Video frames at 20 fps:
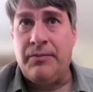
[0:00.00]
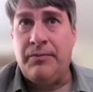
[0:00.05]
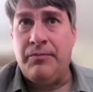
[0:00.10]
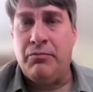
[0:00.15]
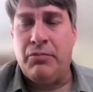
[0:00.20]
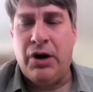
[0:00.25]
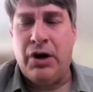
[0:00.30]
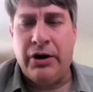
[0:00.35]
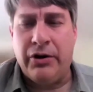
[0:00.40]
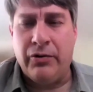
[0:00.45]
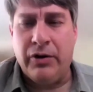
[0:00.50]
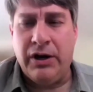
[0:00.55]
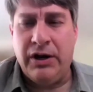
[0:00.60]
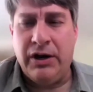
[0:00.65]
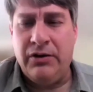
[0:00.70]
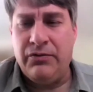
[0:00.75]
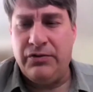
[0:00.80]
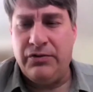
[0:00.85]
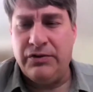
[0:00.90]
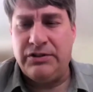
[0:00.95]

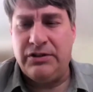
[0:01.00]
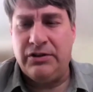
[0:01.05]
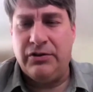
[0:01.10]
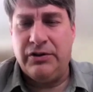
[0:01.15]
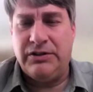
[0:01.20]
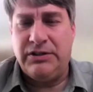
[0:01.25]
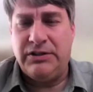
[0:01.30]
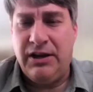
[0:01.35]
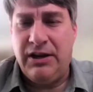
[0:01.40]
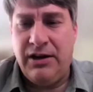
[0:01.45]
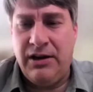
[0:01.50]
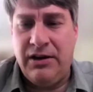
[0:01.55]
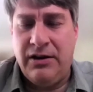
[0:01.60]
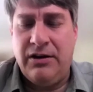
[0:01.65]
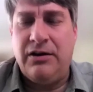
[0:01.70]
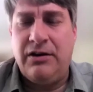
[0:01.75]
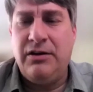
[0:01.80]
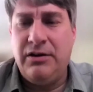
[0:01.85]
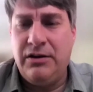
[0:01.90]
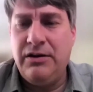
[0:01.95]
moderating,
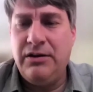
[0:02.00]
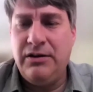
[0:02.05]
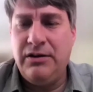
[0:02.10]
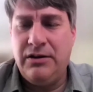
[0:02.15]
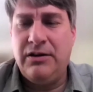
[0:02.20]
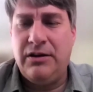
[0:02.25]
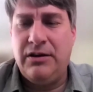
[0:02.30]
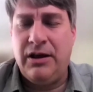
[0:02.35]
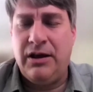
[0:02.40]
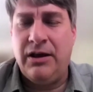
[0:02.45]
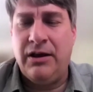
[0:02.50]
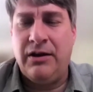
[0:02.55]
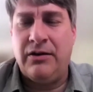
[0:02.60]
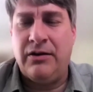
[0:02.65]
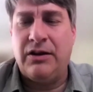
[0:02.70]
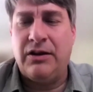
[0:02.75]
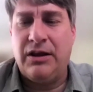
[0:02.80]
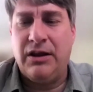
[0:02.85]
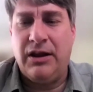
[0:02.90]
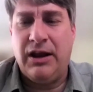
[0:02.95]
facilitating,
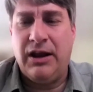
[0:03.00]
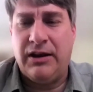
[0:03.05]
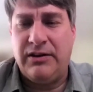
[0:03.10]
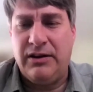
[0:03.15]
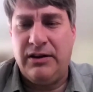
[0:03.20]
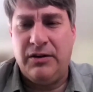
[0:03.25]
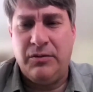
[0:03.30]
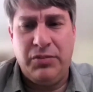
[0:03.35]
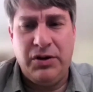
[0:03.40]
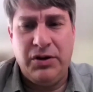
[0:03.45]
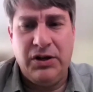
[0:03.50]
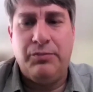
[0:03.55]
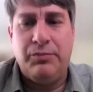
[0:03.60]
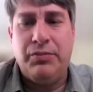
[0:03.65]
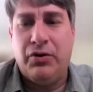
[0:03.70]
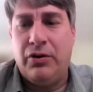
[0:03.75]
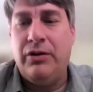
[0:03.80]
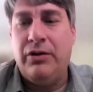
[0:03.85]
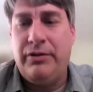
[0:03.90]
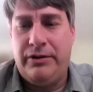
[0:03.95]
and connecting
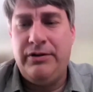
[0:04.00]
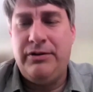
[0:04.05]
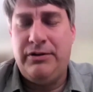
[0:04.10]
people.